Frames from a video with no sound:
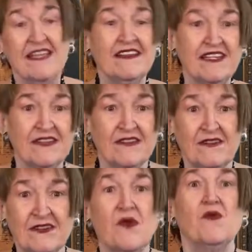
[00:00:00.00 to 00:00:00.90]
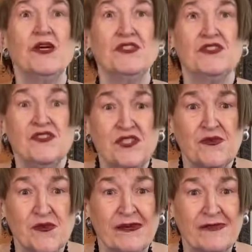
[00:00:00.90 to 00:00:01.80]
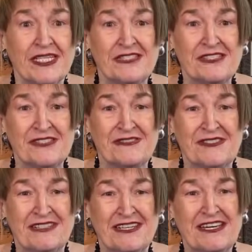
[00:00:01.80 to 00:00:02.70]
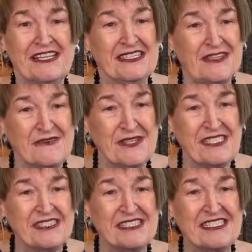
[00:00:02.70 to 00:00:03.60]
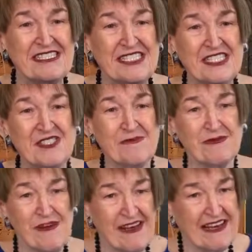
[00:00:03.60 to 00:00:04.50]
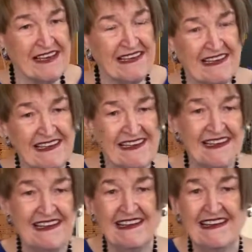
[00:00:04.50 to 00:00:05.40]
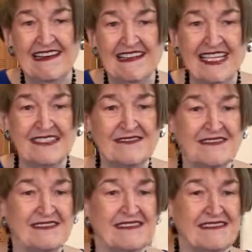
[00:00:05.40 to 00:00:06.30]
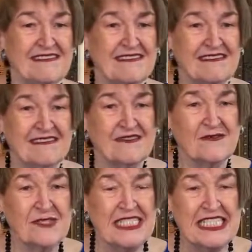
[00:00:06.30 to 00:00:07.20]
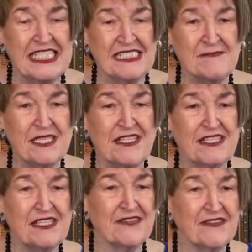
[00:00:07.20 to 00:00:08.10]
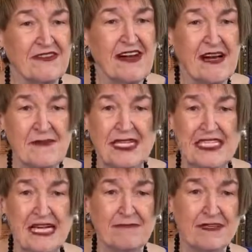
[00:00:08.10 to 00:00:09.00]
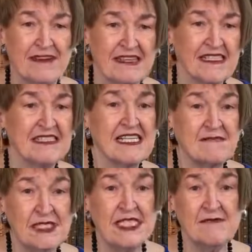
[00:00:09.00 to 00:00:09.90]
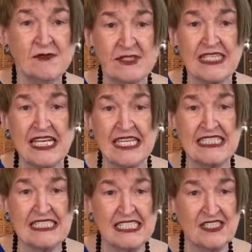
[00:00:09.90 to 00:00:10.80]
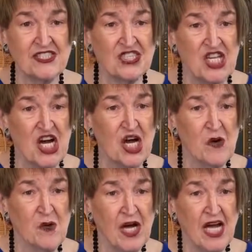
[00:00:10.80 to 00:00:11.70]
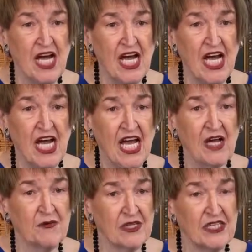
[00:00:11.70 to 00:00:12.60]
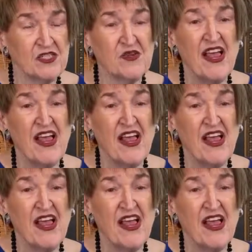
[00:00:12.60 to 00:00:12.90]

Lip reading: then Lord, what do you want me to do? So we just continue praying. Now, we need to be clear about a couple of things. Sometimes when God says no, or we're not sure,